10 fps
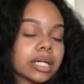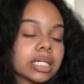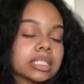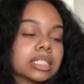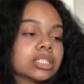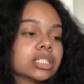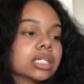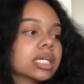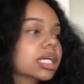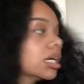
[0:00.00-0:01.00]
because since you're
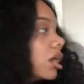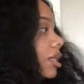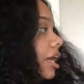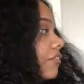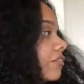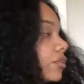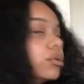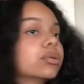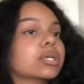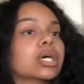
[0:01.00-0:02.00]
eating all that
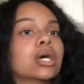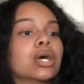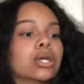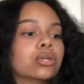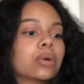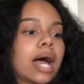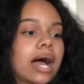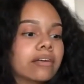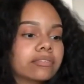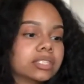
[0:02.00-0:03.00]
food, you
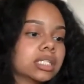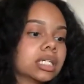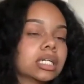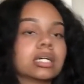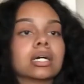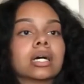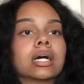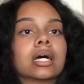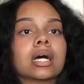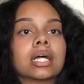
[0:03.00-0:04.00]
have to
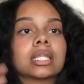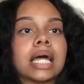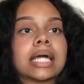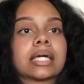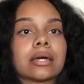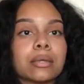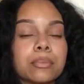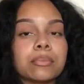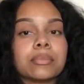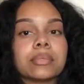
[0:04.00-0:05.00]
like
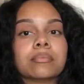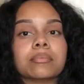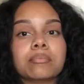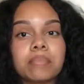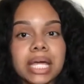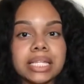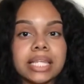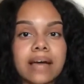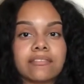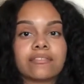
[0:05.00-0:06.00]
make
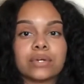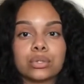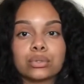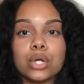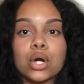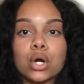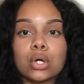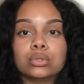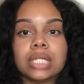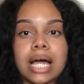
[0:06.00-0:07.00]
that food go
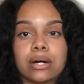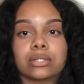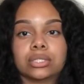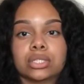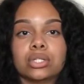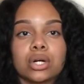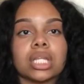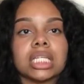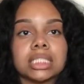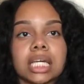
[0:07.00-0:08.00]
down. You know,
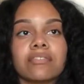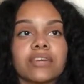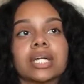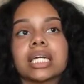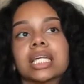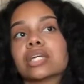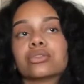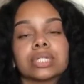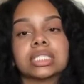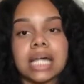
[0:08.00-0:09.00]
let's say if you're eating
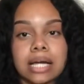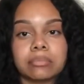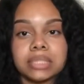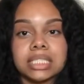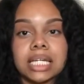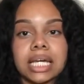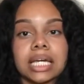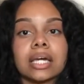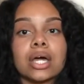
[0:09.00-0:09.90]
3 times a day,